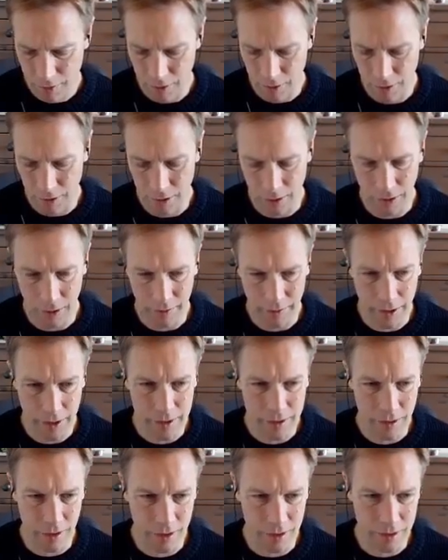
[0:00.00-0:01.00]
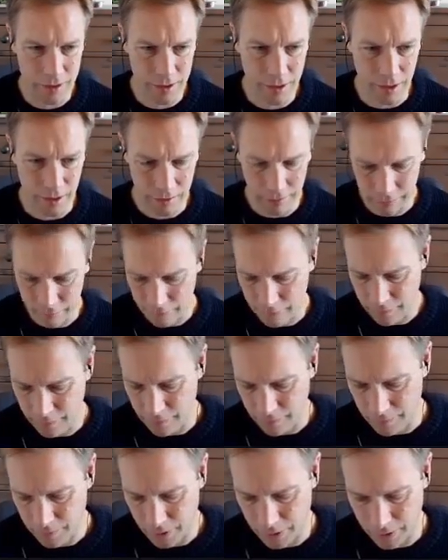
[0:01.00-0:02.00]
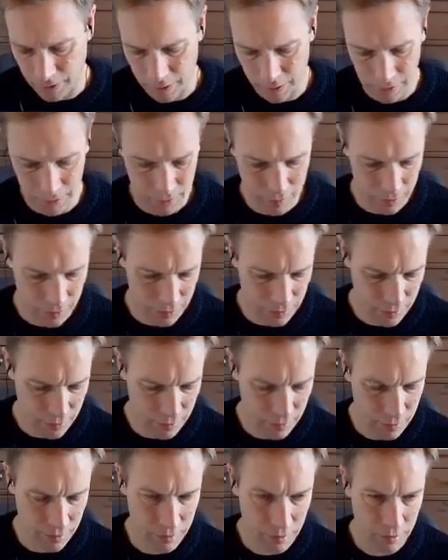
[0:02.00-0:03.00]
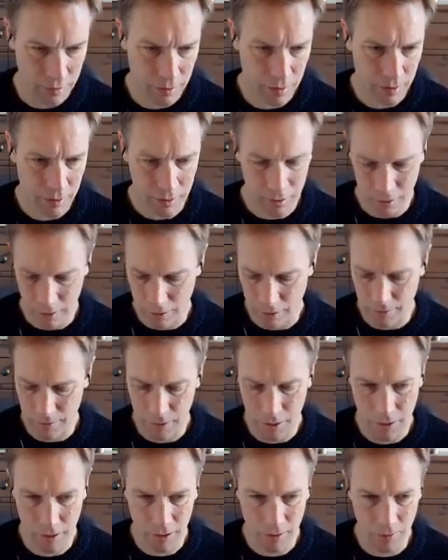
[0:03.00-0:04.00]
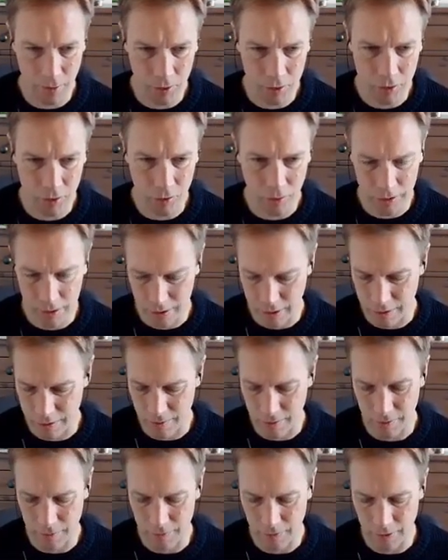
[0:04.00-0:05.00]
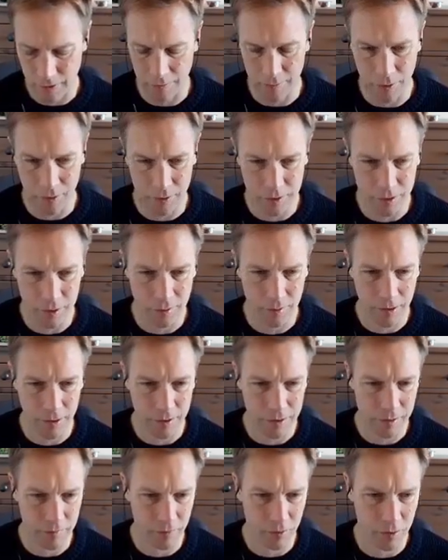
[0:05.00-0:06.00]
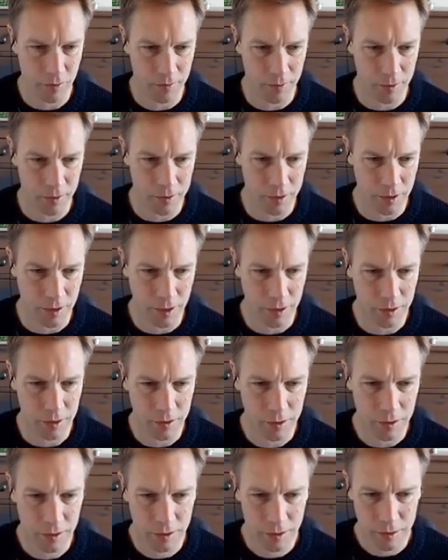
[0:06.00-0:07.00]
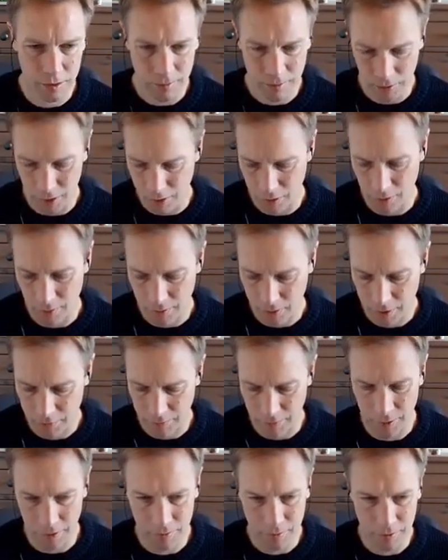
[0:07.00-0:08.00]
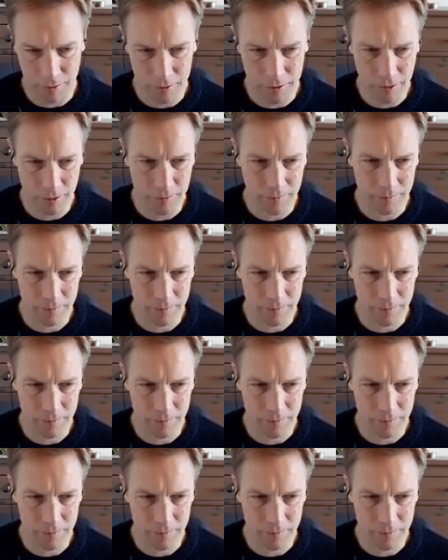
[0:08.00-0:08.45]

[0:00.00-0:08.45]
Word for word: Uh, now that is unsafe because um, a box always has to be a valid pointer, whereas a raw pointer might not be a valid pointer.